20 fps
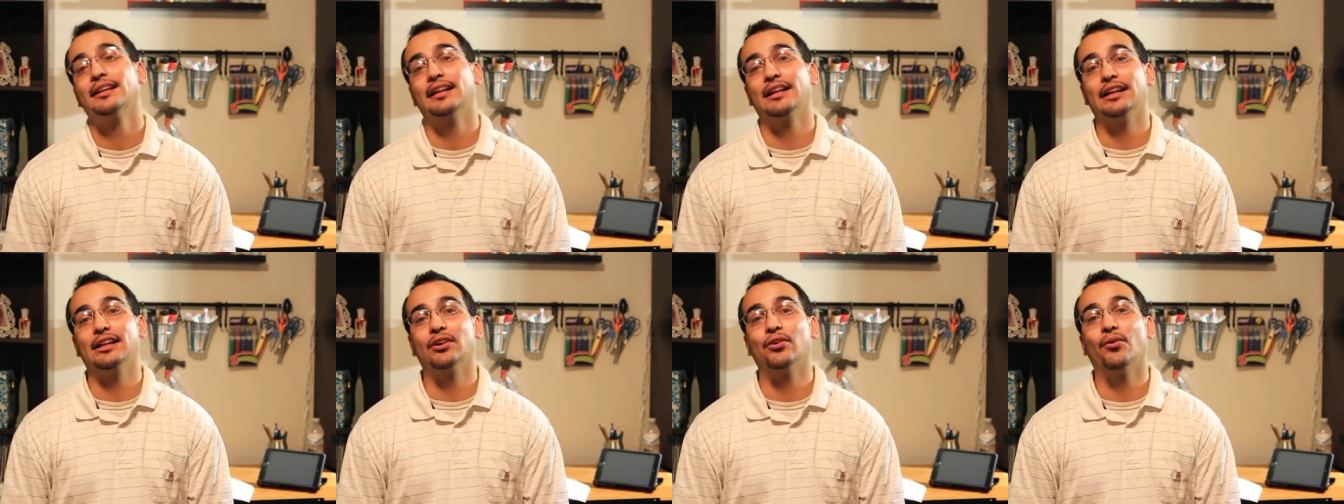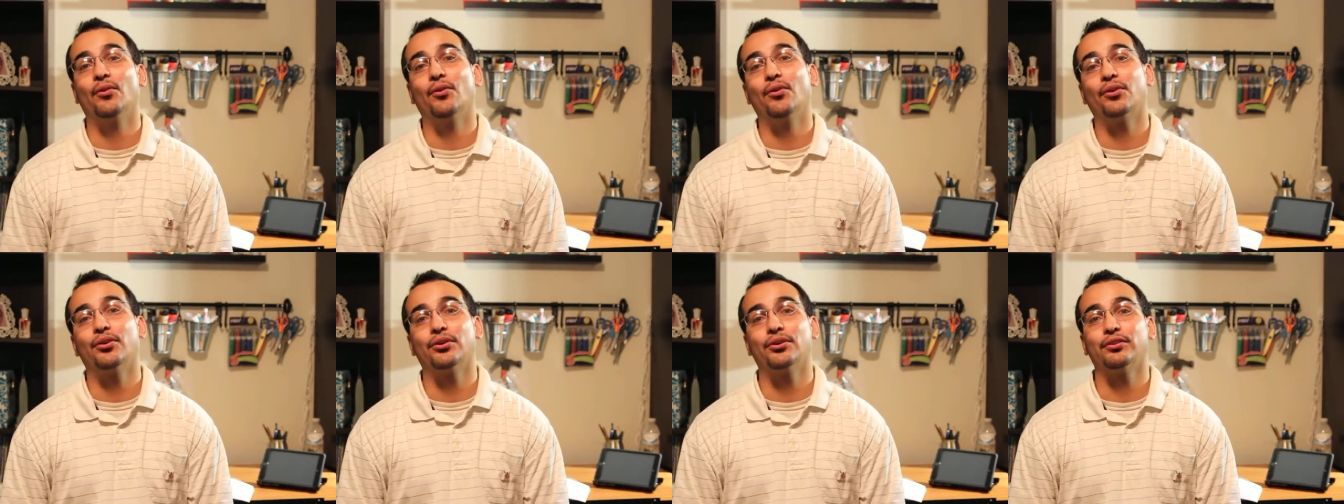In
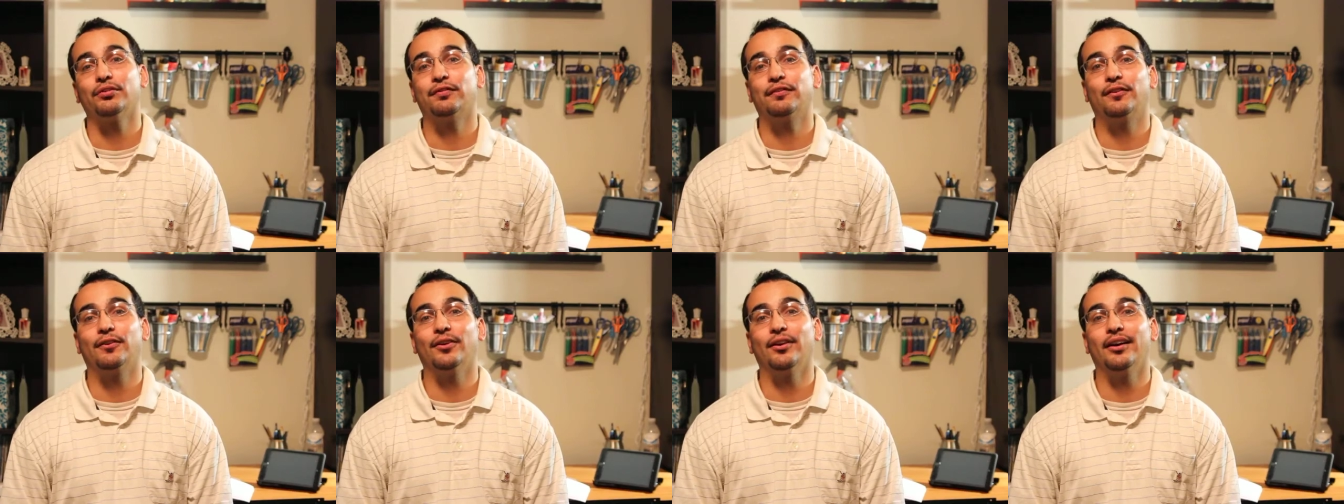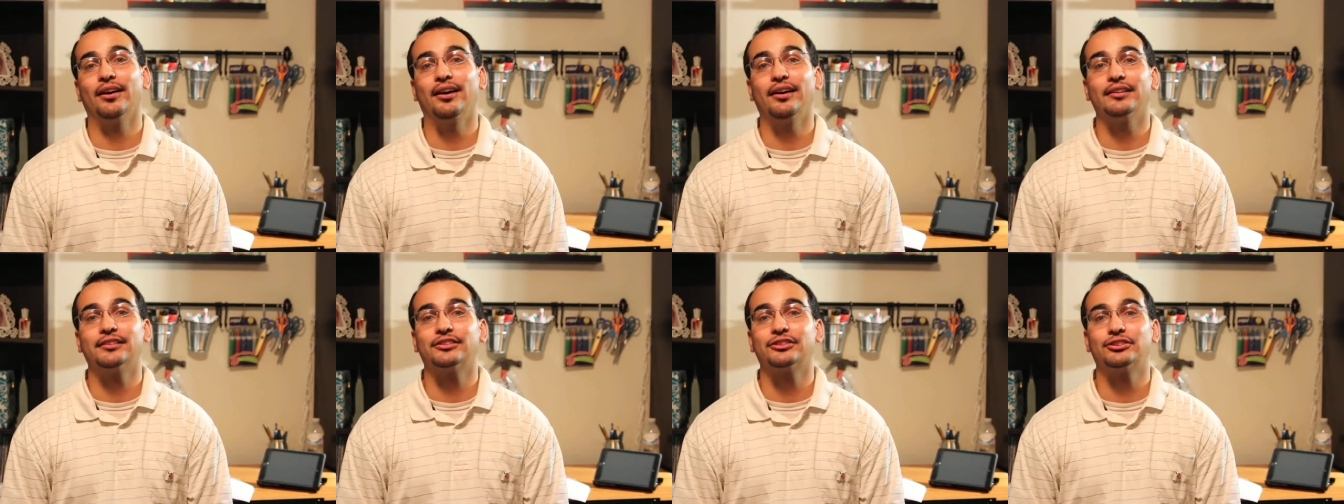order for
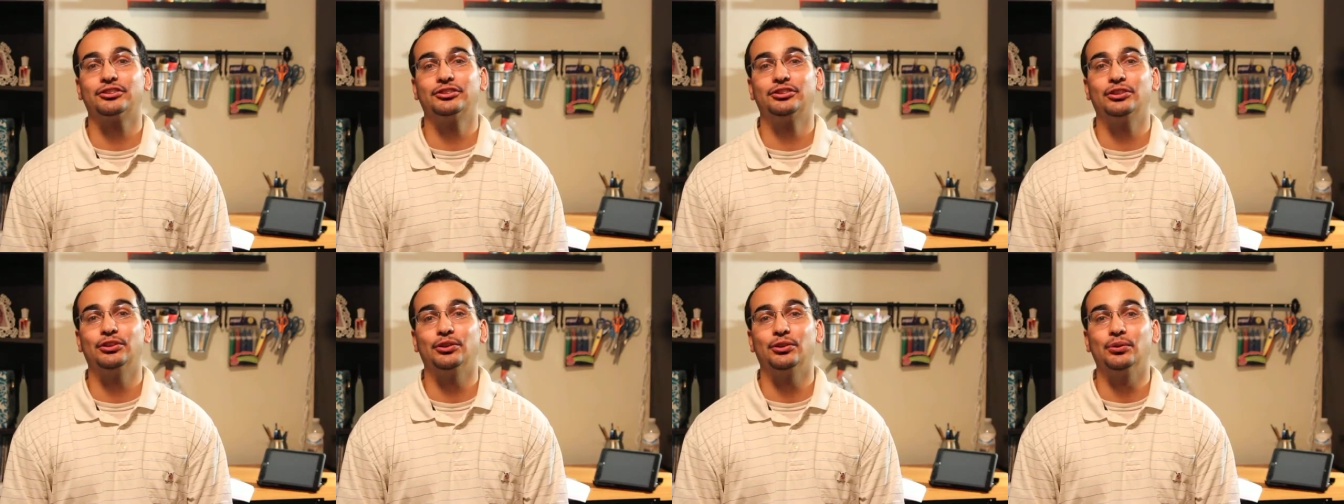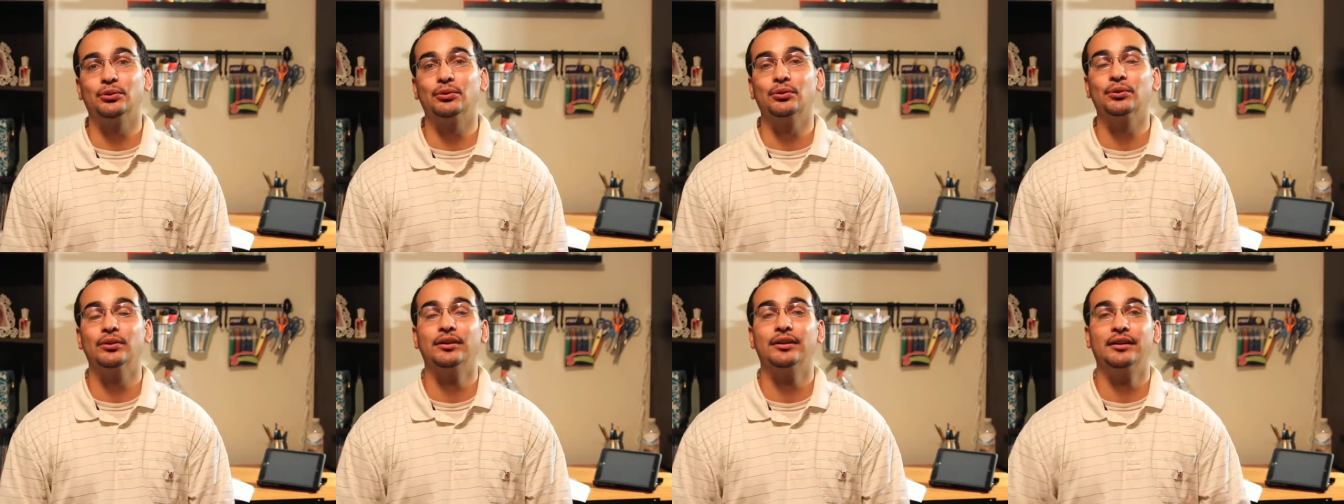us to